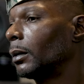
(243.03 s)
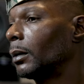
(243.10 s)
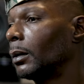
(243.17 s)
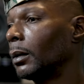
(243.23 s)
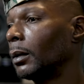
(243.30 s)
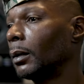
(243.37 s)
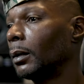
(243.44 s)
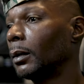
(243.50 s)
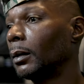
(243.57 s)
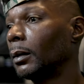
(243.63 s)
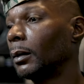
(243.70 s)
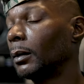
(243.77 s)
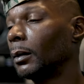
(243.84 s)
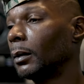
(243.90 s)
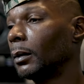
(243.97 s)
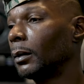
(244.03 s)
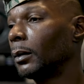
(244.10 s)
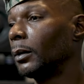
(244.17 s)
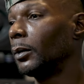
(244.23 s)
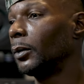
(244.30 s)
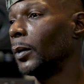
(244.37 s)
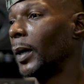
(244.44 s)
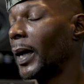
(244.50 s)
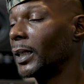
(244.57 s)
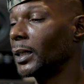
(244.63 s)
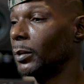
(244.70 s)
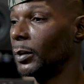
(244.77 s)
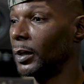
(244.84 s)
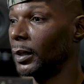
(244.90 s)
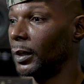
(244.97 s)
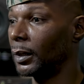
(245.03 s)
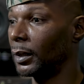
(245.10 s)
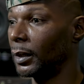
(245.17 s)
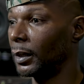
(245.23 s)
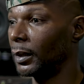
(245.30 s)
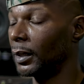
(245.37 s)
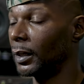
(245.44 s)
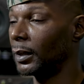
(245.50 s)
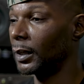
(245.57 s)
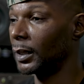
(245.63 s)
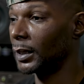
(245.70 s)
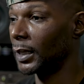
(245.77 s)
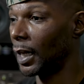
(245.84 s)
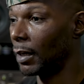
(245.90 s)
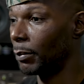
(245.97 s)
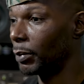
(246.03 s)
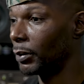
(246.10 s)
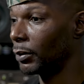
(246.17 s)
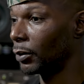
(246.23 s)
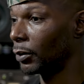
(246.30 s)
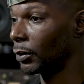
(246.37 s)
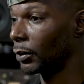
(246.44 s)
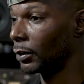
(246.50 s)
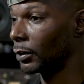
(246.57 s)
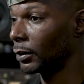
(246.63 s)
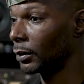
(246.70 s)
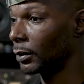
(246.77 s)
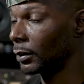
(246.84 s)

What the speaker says: You asked me, did this happen or?